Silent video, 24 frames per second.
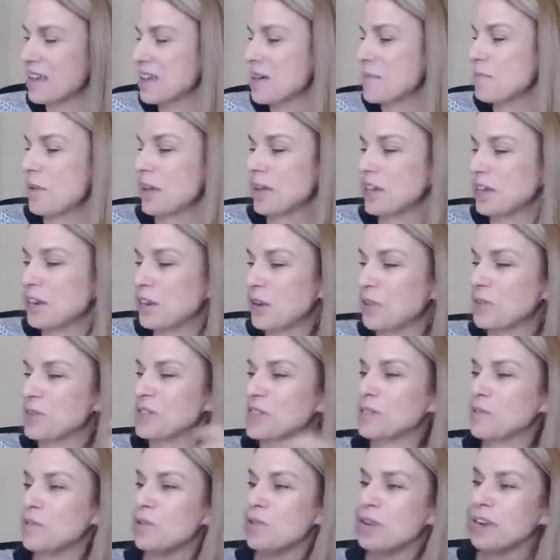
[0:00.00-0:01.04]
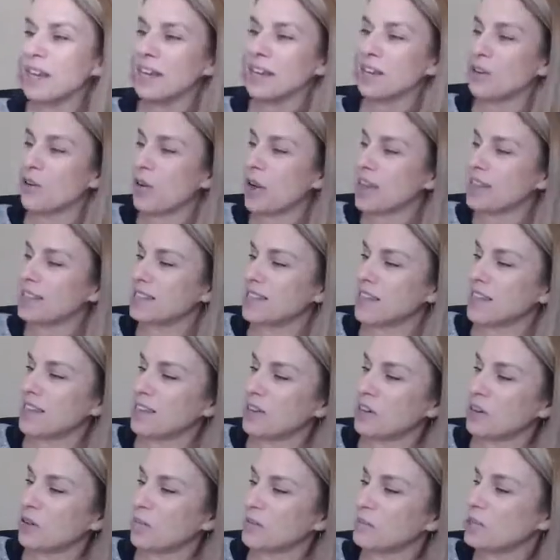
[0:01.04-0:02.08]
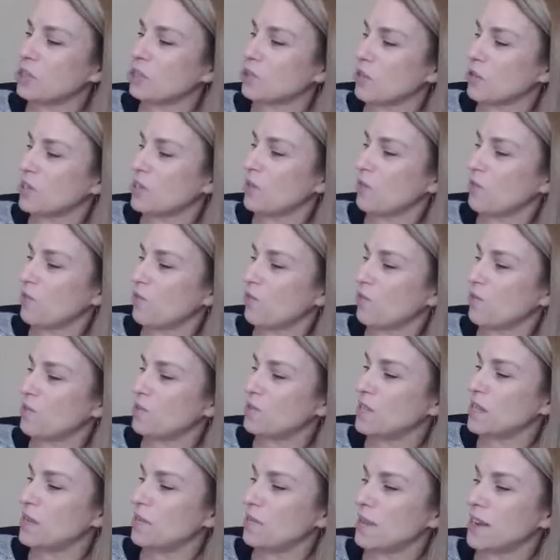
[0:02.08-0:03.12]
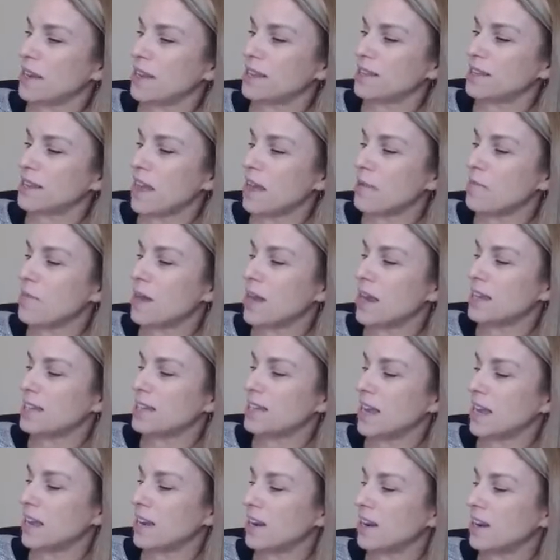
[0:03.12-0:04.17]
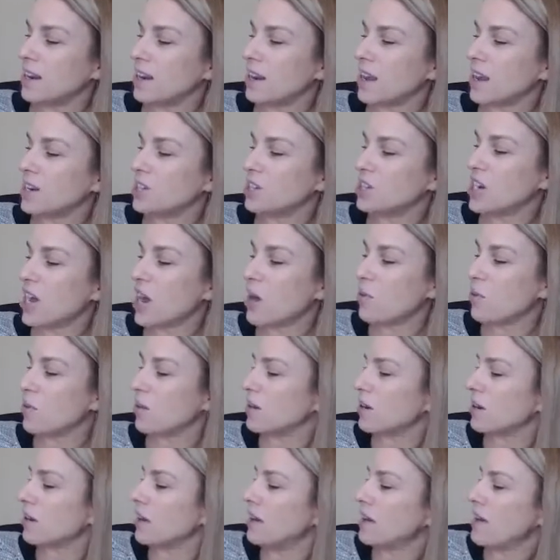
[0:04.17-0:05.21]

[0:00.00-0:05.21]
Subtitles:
But, this morning, I said, stretching for 15 minutes. I meditated. I showered.